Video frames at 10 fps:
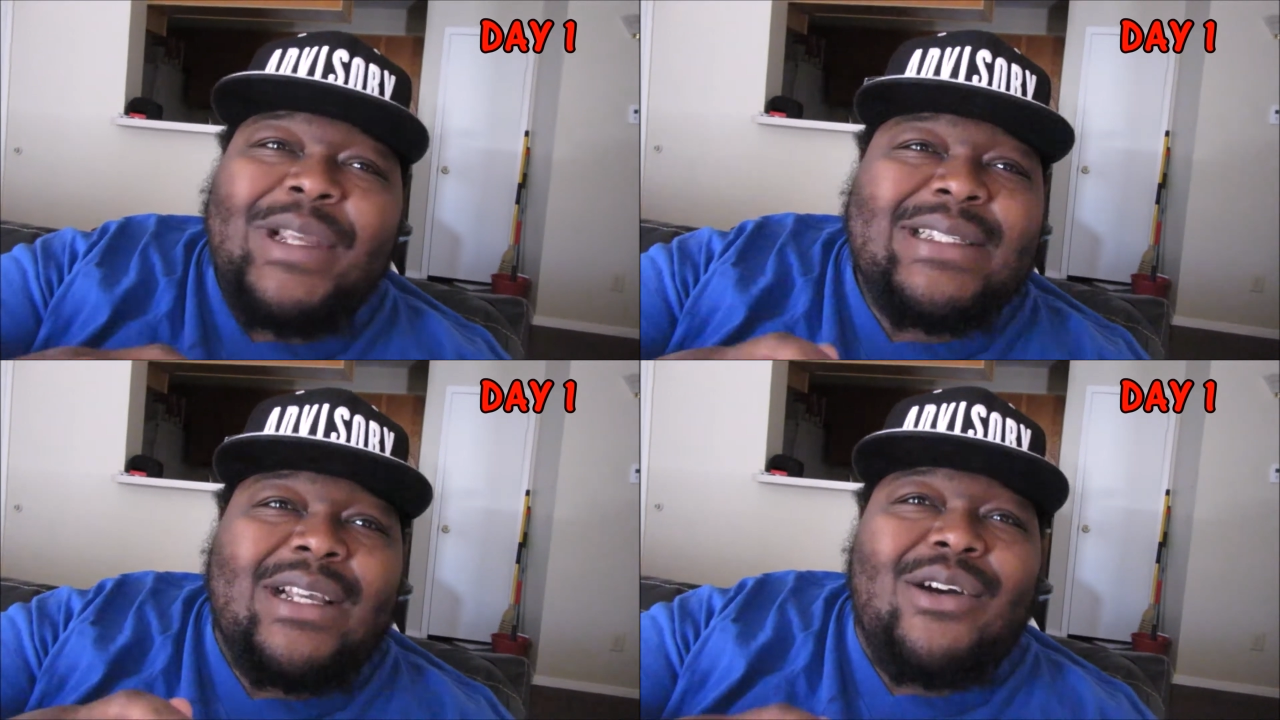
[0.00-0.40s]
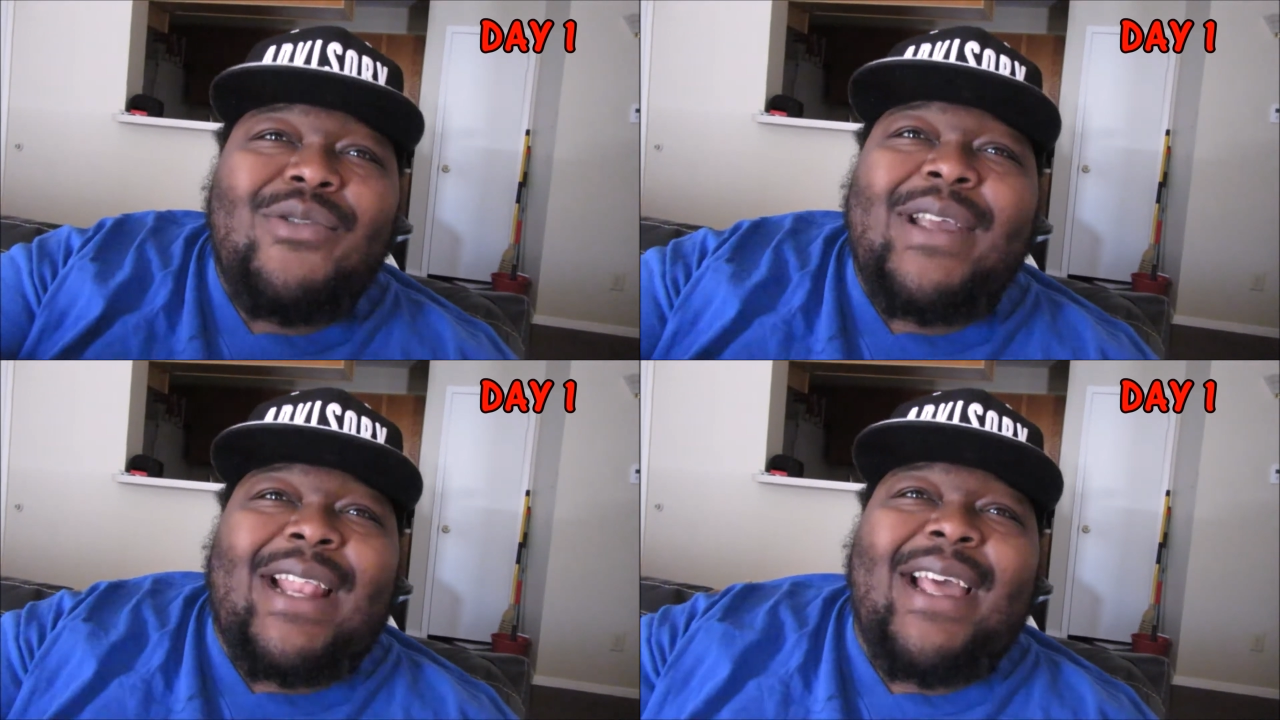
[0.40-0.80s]
weeks
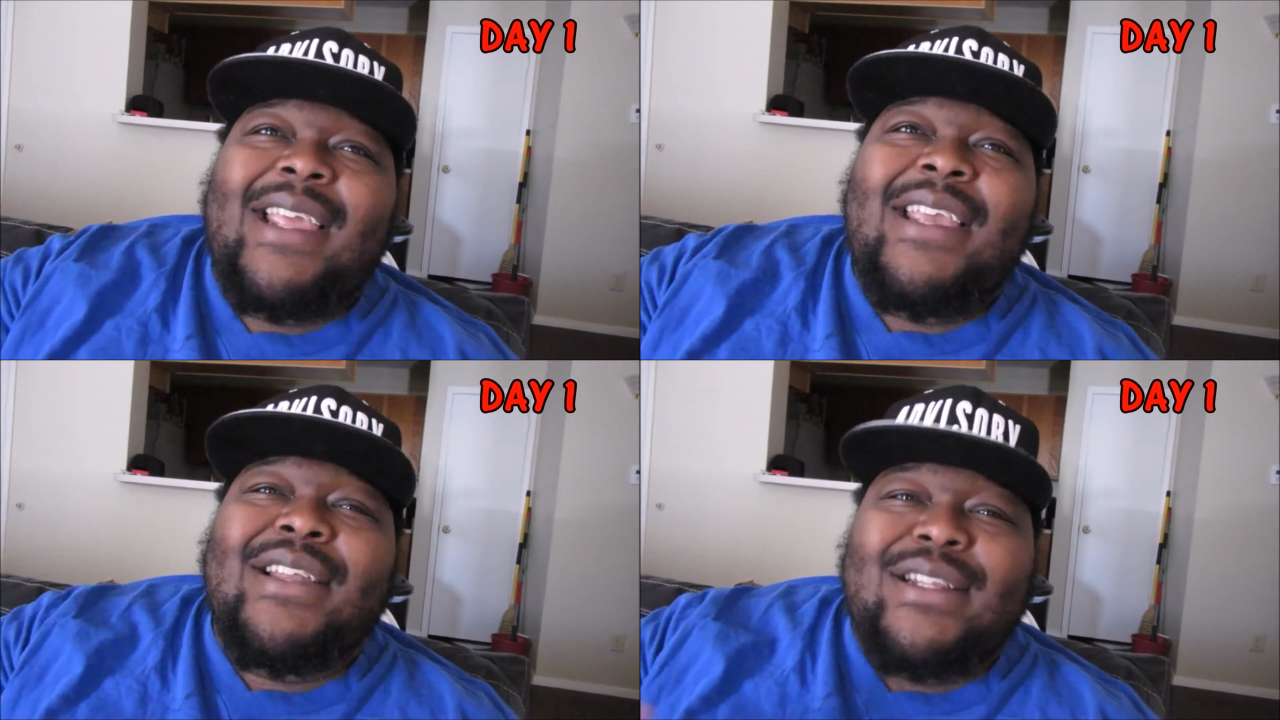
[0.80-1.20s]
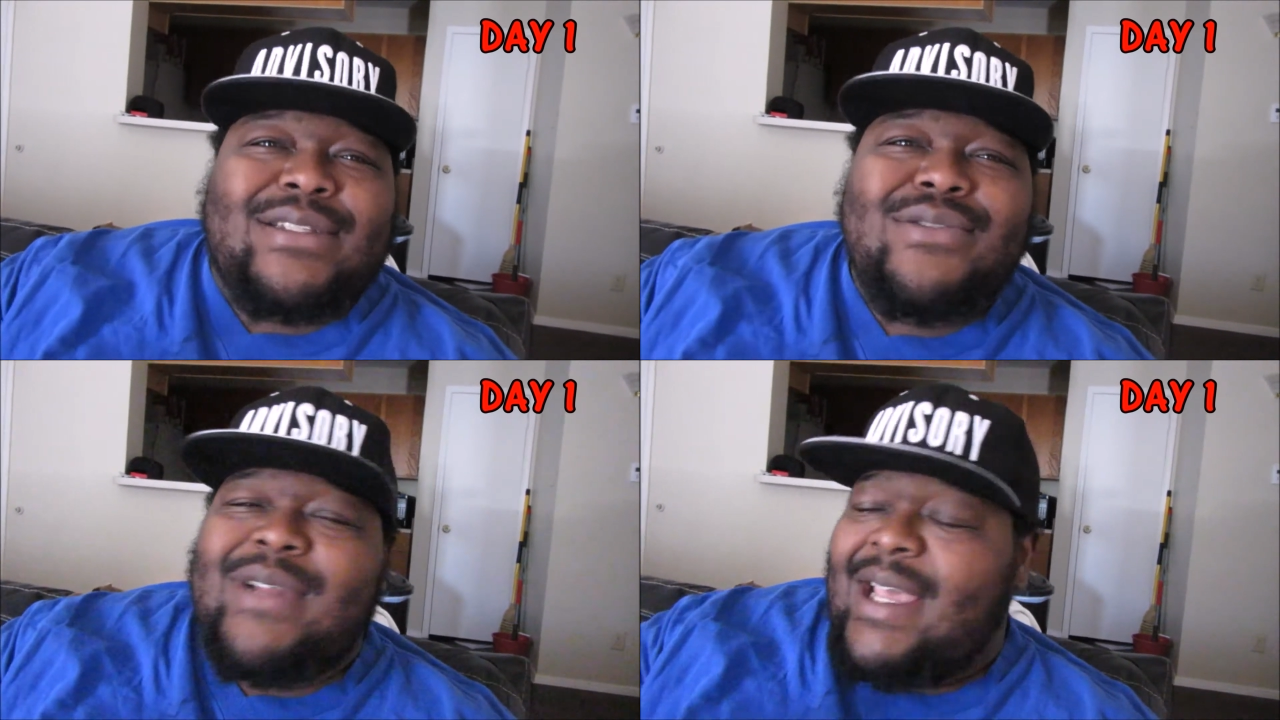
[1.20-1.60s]
ago and I healed in two